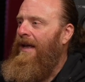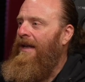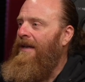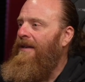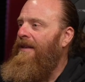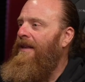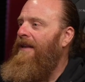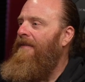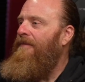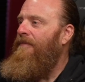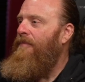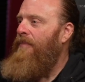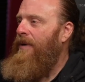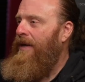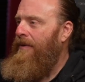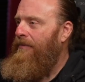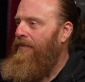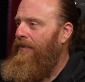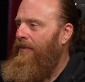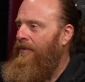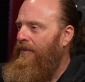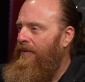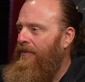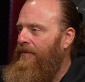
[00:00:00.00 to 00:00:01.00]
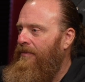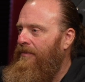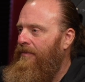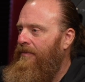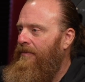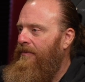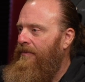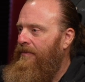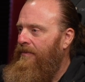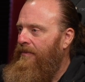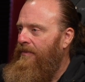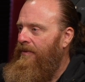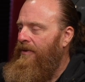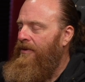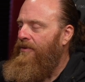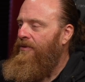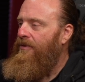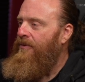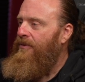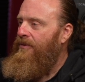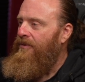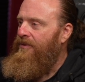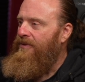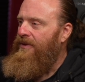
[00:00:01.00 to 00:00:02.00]
and give people the
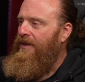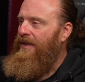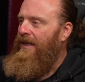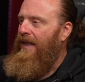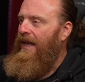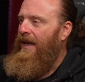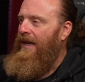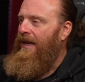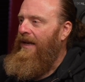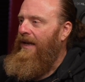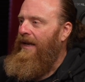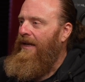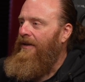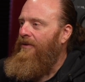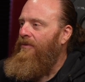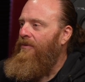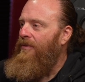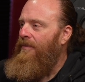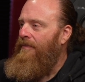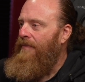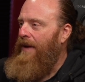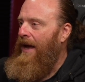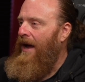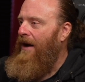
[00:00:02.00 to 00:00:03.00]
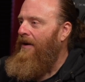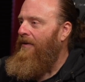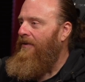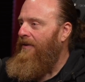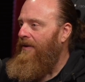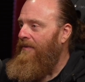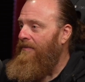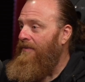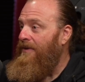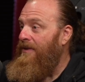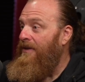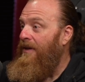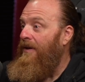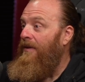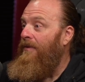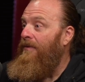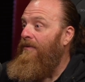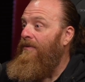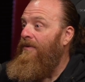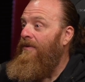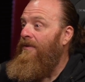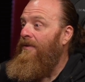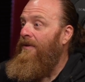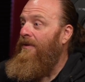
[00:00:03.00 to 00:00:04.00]
tools that they need to empower
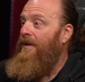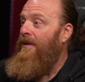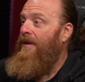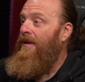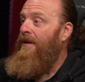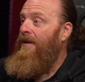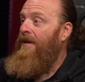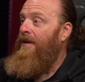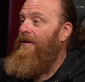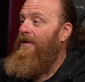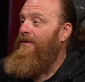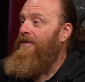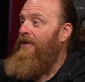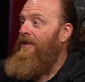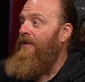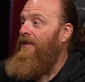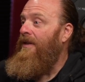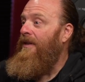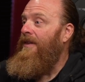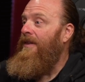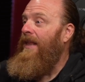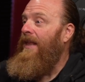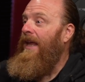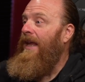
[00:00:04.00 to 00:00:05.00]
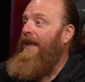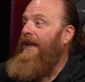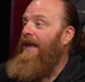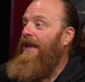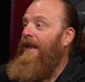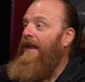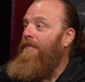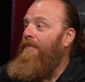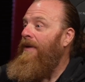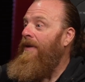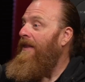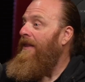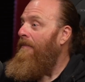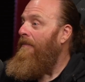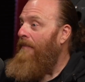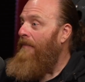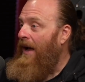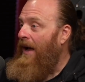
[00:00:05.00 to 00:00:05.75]
themselves so that they can be the